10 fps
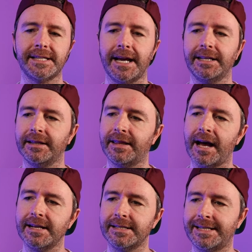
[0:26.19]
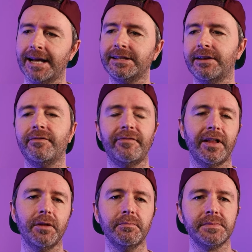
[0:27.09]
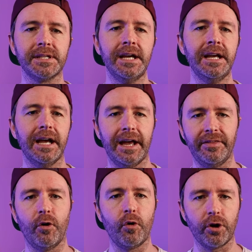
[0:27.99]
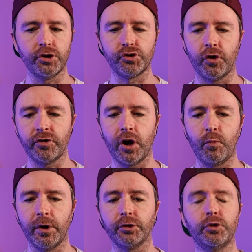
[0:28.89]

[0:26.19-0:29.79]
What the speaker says: decided that certain films in the horror genre were